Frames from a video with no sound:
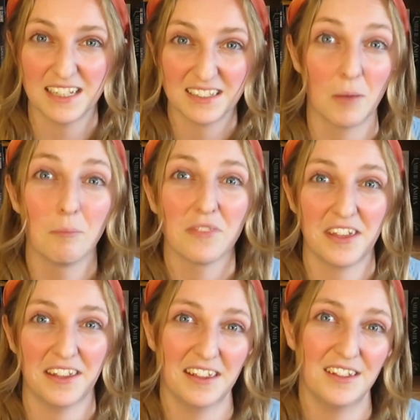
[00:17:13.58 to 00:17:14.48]

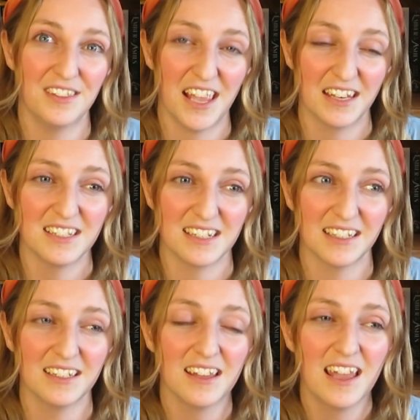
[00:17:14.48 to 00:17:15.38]
something in the
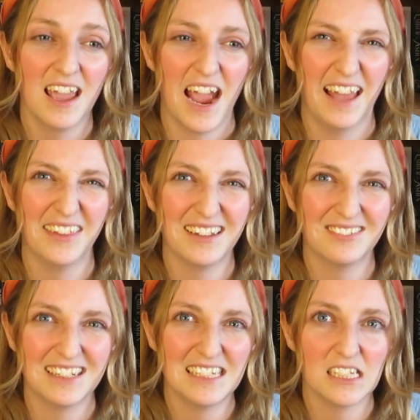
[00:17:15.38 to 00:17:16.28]
ending. And that
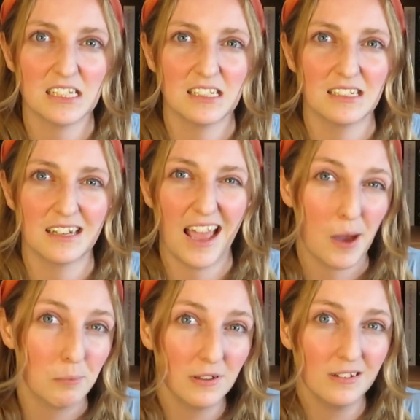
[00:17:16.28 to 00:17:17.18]
really didn't
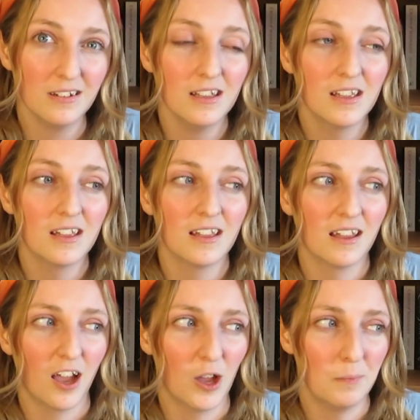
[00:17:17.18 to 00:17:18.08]
happen.
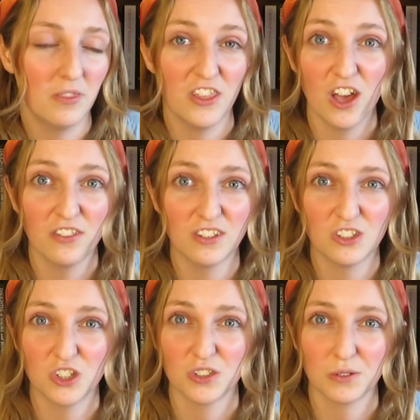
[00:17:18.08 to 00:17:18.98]
The others
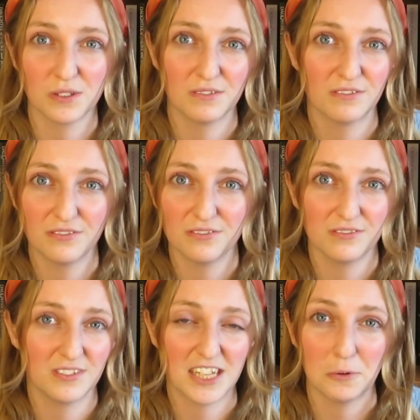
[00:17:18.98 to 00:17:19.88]
just sort of
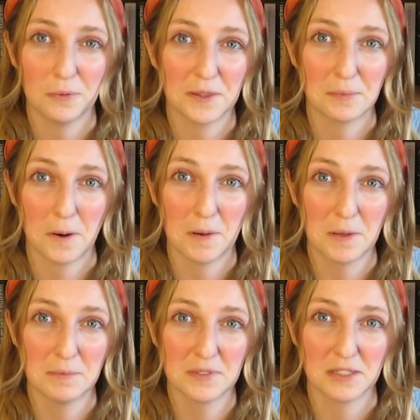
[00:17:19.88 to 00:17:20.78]
dealt with the
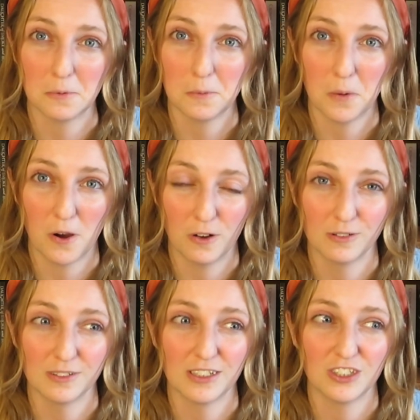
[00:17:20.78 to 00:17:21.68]
problems
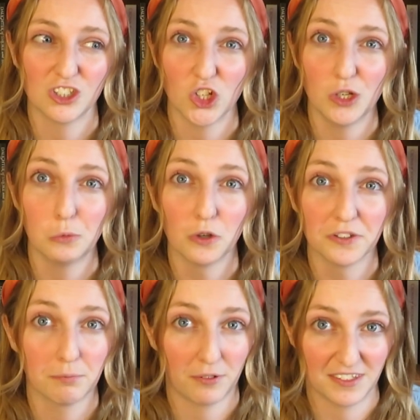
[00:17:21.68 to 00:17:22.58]
while she
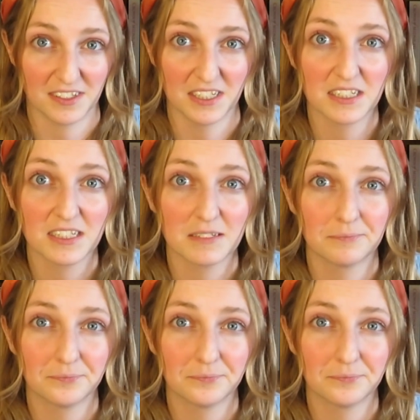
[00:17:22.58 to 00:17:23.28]
was present.